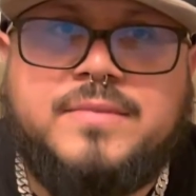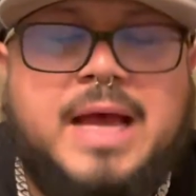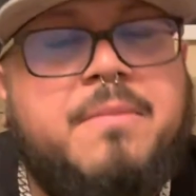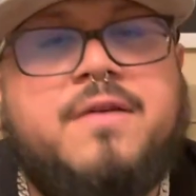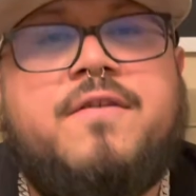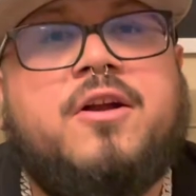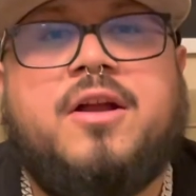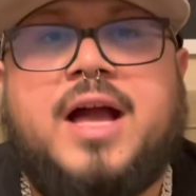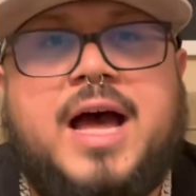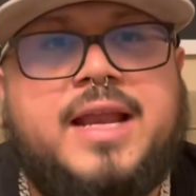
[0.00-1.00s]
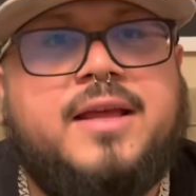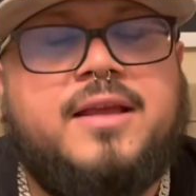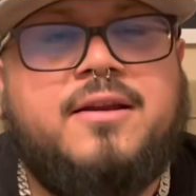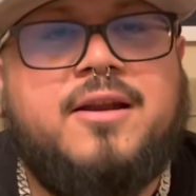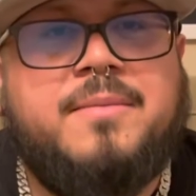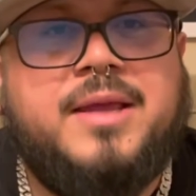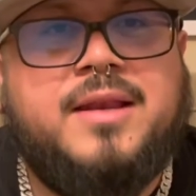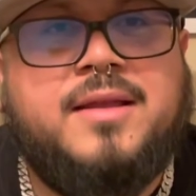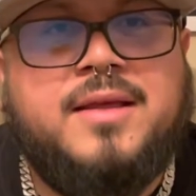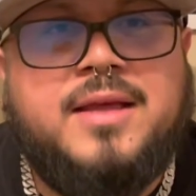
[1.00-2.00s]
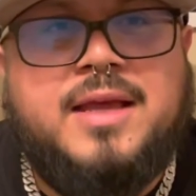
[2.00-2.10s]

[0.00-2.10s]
That motherfucker got it. You know what I mean?